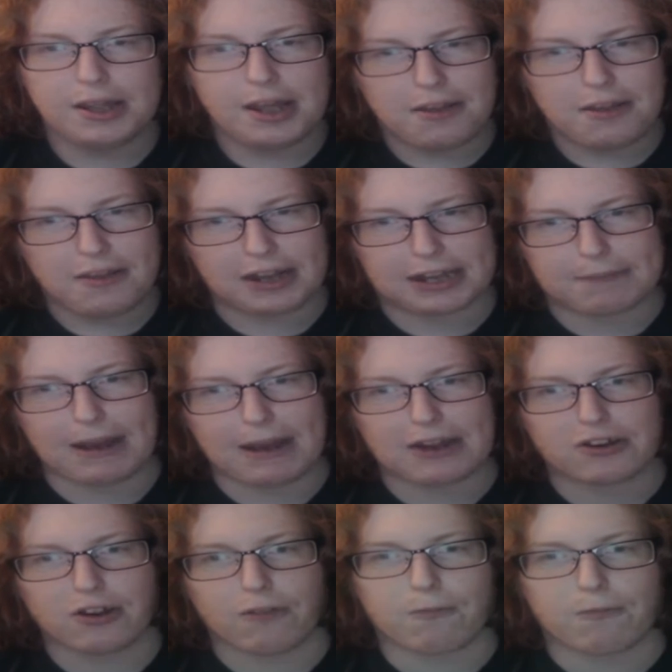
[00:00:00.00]
This
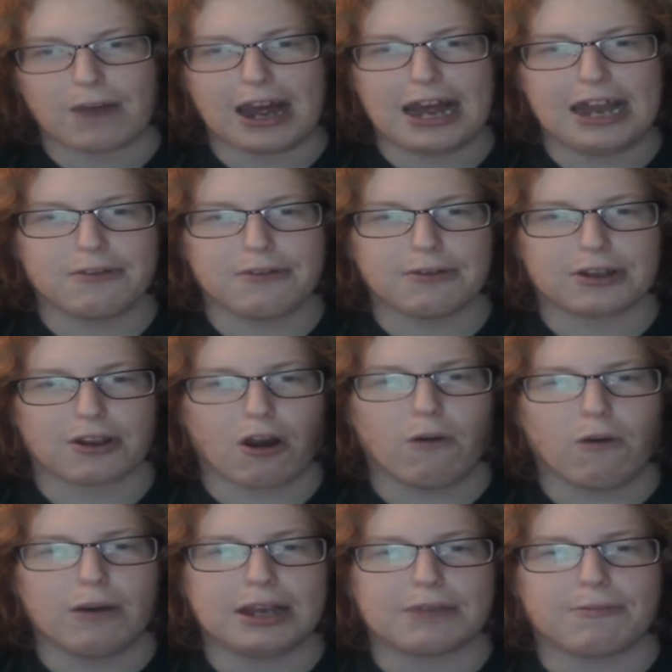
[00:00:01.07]
special friend was
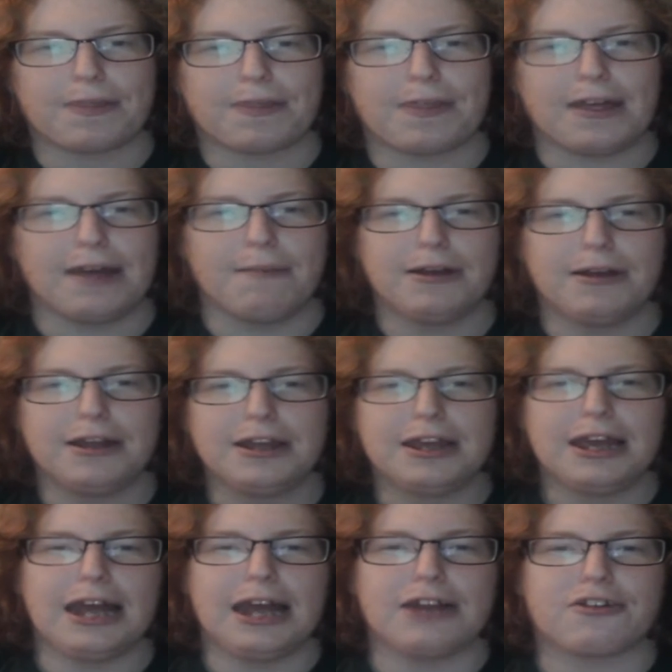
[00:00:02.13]
always with him
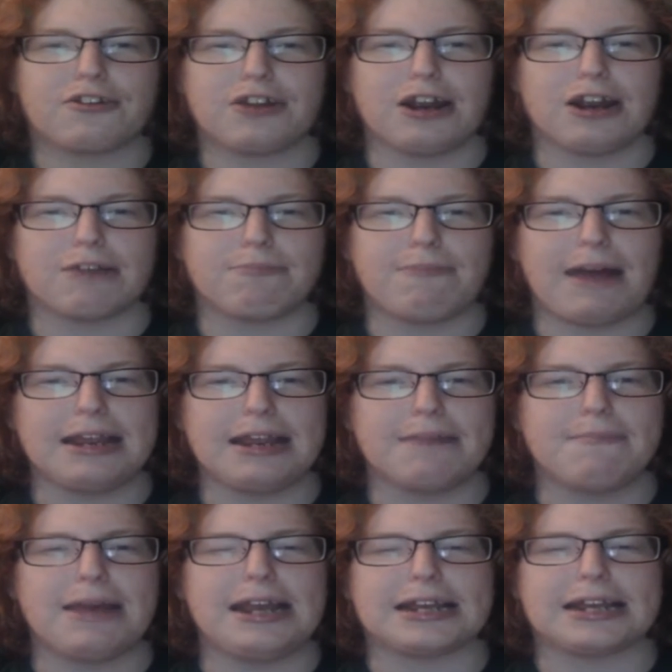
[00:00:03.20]
and shared many
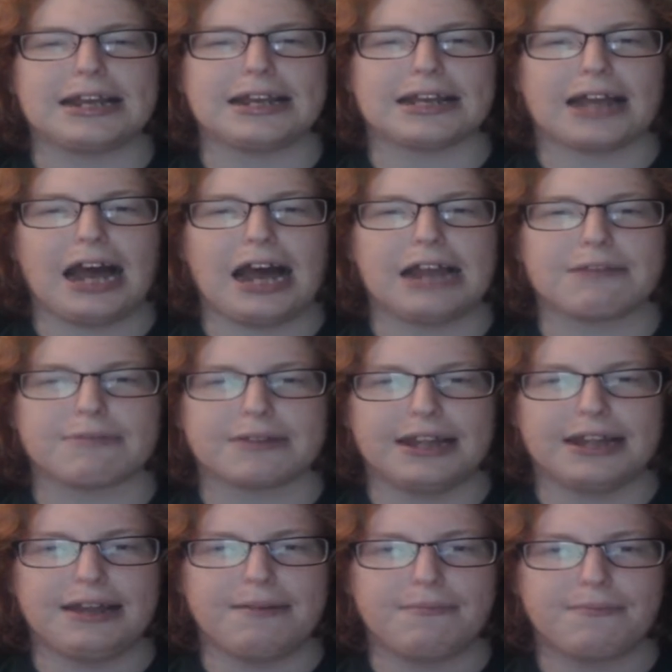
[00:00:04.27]
amazing times with
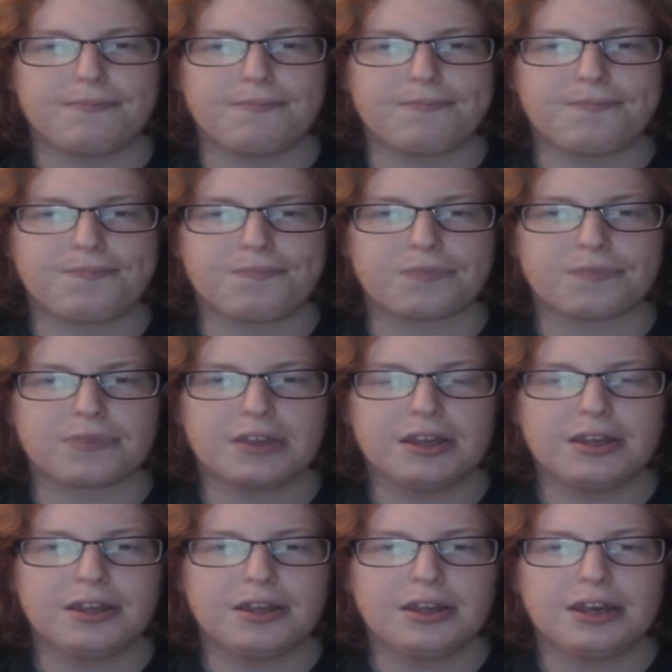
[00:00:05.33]
him.
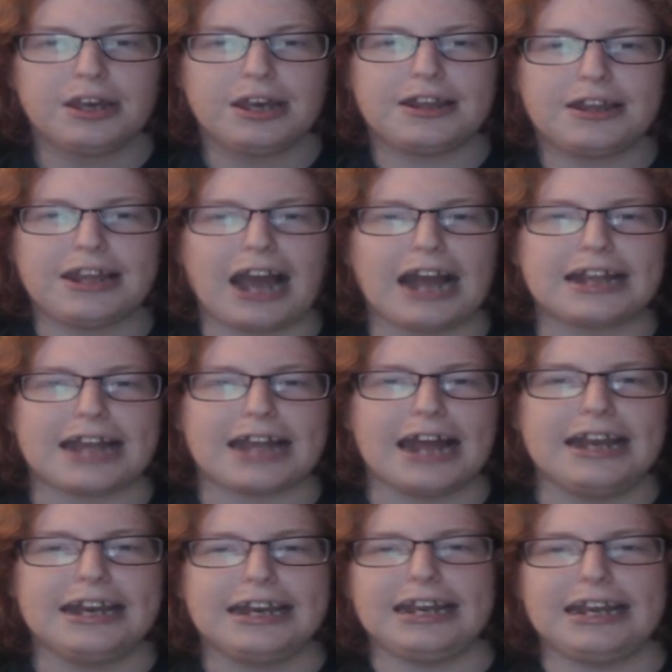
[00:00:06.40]
The
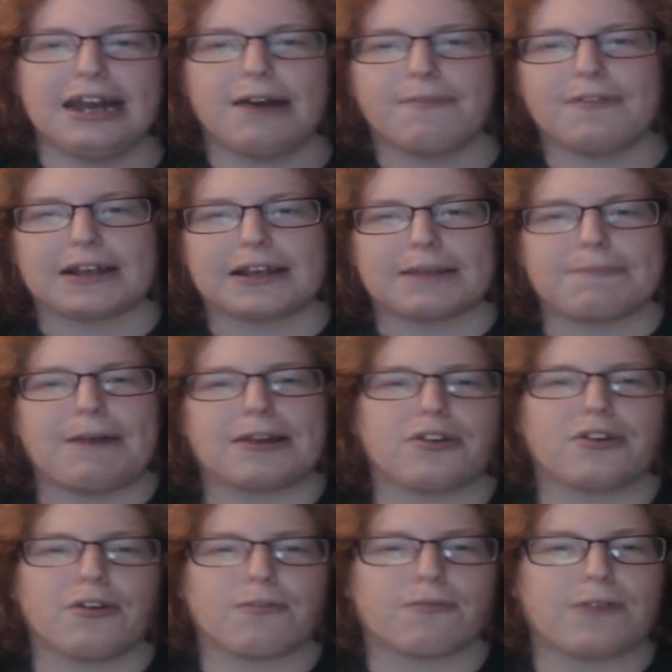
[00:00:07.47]
identity of this
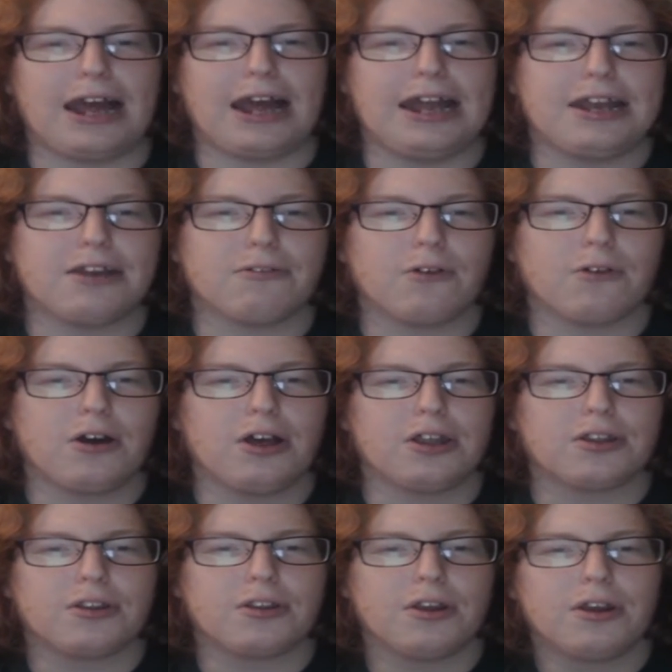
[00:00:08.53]
special friend
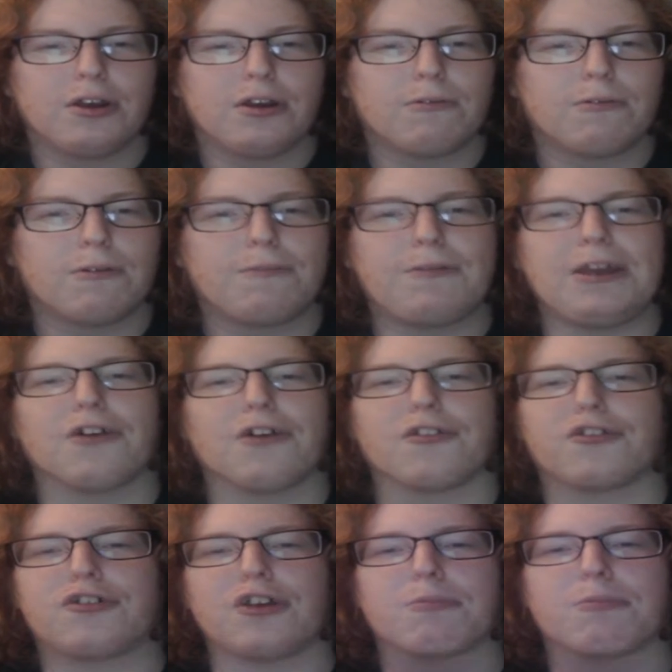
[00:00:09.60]
was revealed
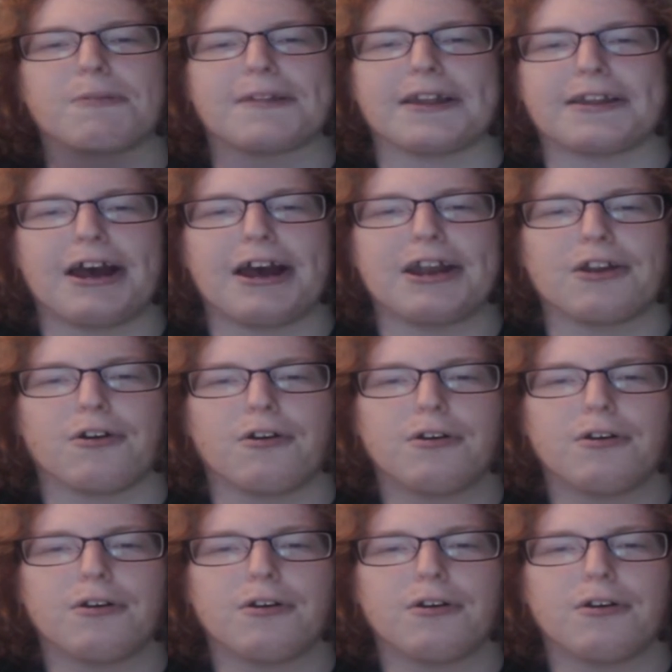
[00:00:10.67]
just with the title,